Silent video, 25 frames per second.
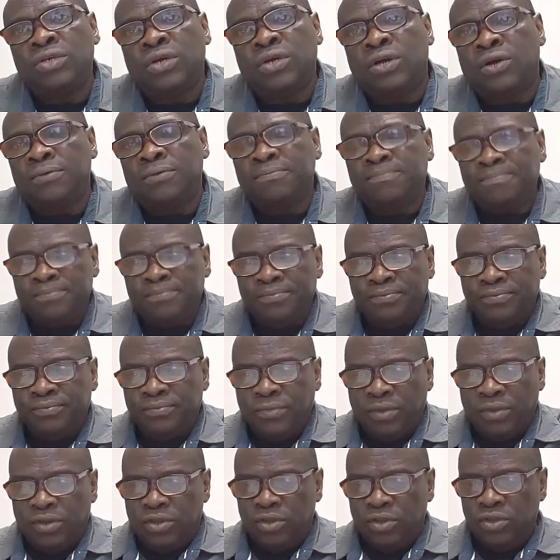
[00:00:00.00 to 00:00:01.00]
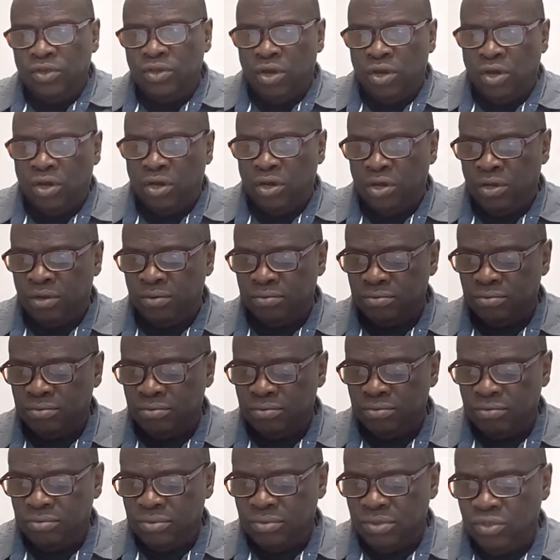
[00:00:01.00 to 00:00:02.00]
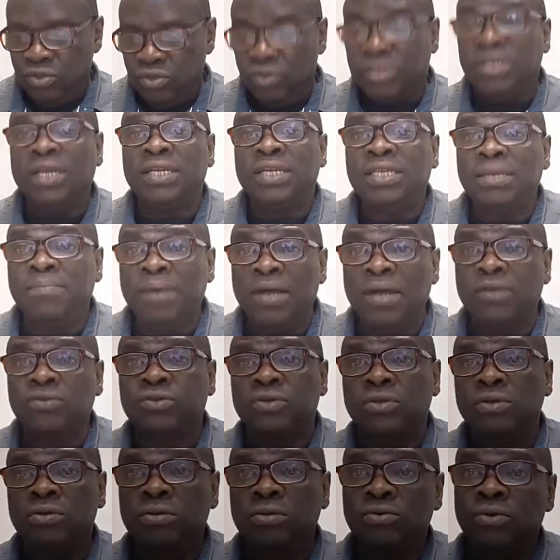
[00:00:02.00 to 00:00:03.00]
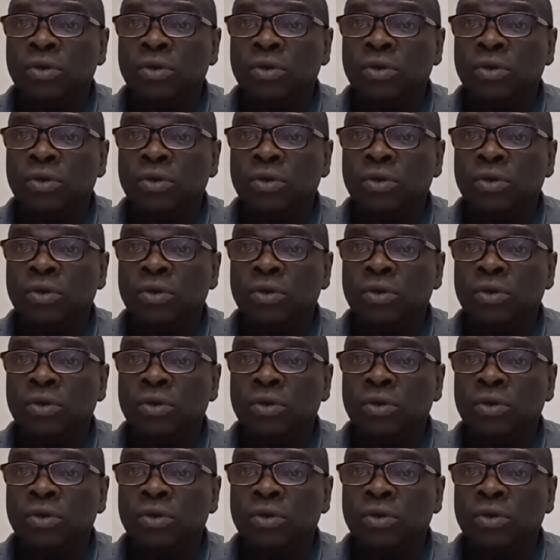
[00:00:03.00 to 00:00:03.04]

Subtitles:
your utility bills.